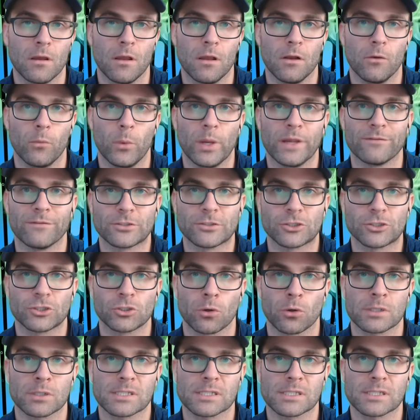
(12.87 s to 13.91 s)
We have a
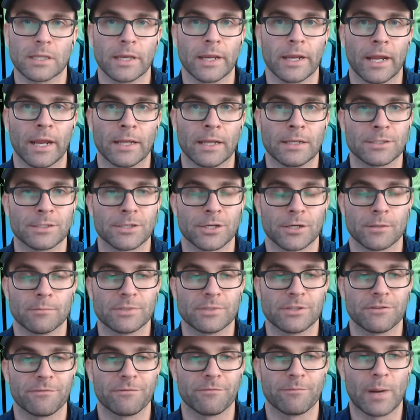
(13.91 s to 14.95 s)
short slate in
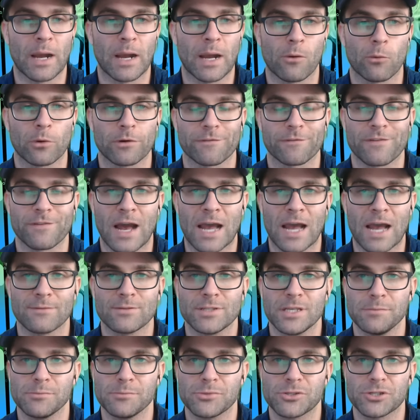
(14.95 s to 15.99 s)
terms of Power 5
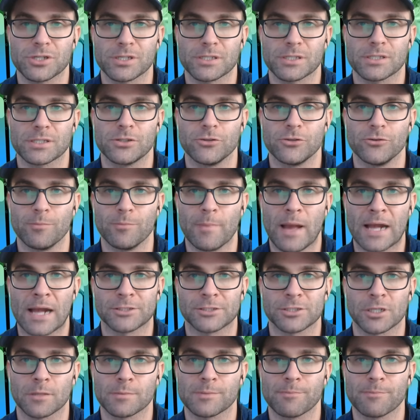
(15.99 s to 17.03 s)
teams, just two
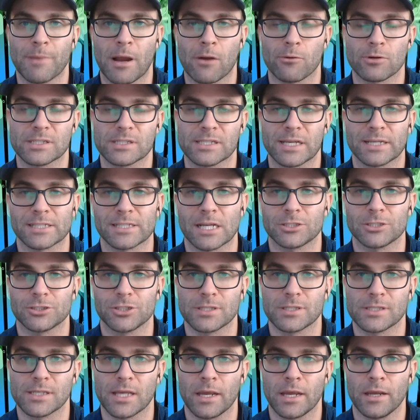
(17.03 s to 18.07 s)
matchups, Power 6, I
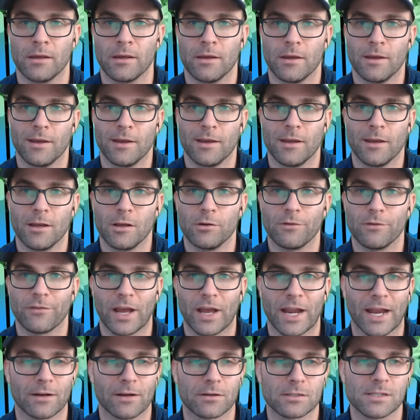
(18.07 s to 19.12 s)
should say. We've
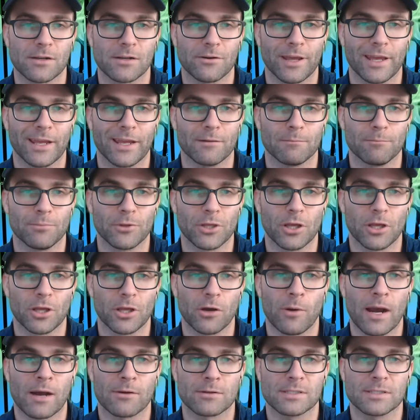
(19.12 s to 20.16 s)
got Arizona in a
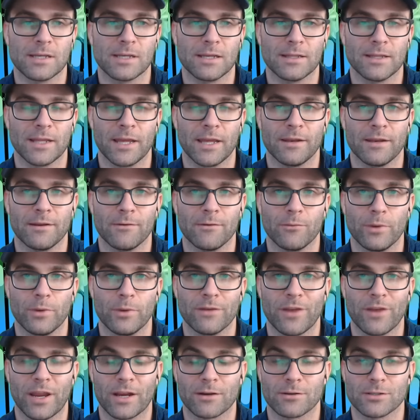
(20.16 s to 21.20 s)
blowout, and then we
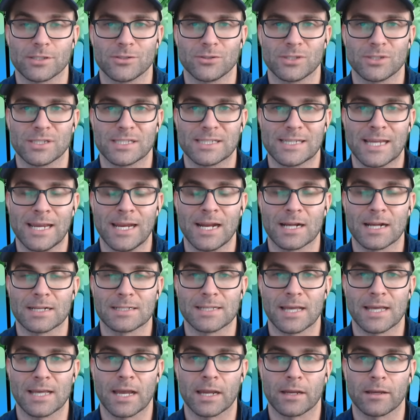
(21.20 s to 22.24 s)
have Arizona State on
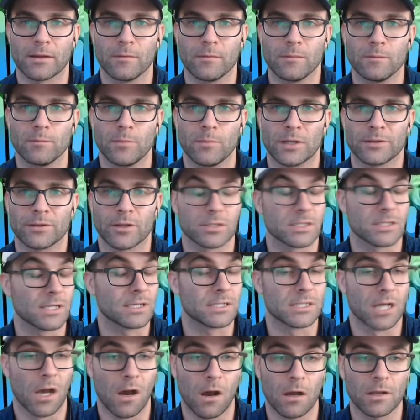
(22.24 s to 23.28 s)
deck. But there's a
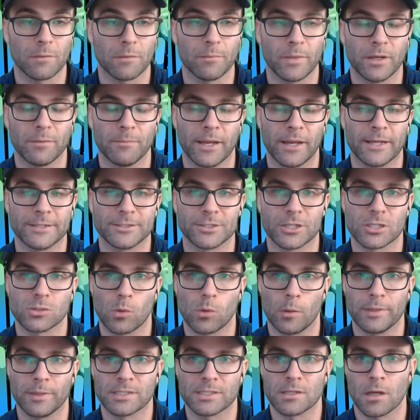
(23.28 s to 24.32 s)
ton of mid-majors.
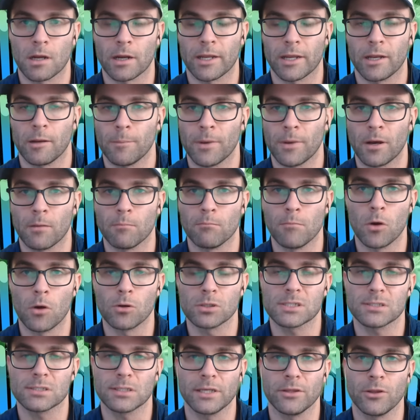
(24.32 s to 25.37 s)
We'll be talking about
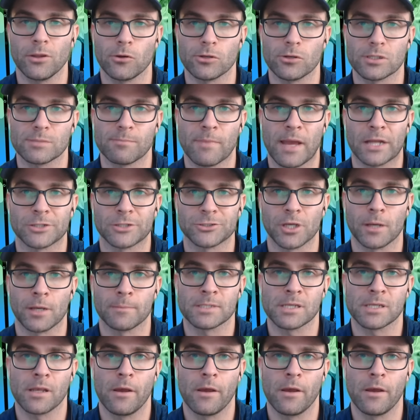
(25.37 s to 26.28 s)
mostly those matchups.